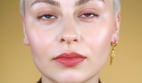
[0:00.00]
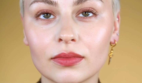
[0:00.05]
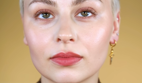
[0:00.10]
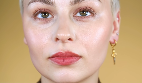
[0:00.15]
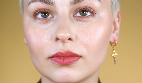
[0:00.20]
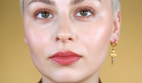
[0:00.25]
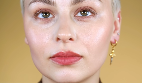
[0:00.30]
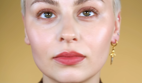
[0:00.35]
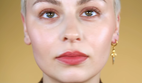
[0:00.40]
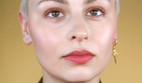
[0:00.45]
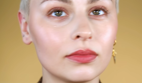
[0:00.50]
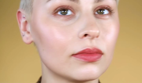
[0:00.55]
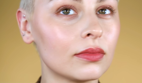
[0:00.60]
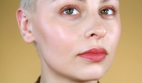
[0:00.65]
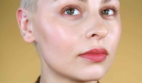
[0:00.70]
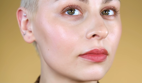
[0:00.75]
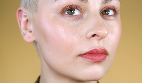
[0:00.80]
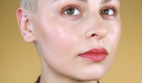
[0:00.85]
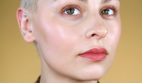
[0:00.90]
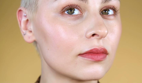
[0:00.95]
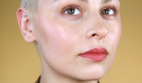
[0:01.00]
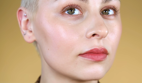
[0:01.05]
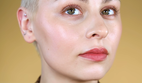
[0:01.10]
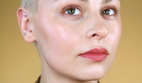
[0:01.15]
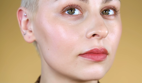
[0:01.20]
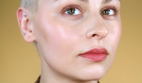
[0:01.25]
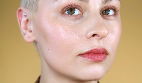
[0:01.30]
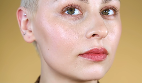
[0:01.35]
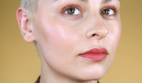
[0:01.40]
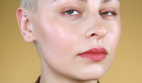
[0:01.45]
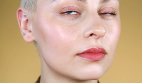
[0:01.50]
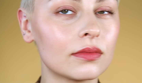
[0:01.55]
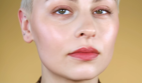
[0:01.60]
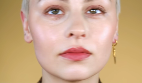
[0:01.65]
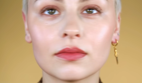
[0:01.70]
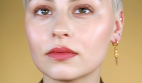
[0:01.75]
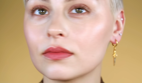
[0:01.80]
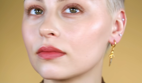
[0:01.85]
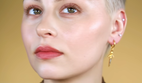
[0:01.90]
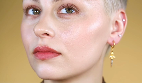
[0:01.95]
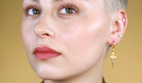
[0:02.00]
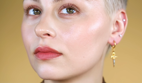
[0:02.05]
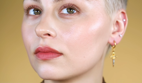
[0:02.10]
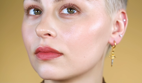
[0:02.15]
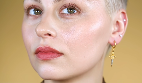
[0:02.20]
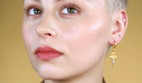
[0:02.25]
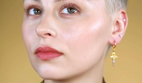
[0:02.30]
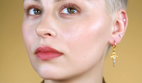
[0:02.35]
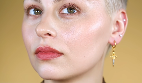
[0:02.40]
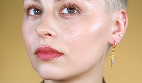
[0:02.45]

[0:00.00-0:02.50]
Nothing is said.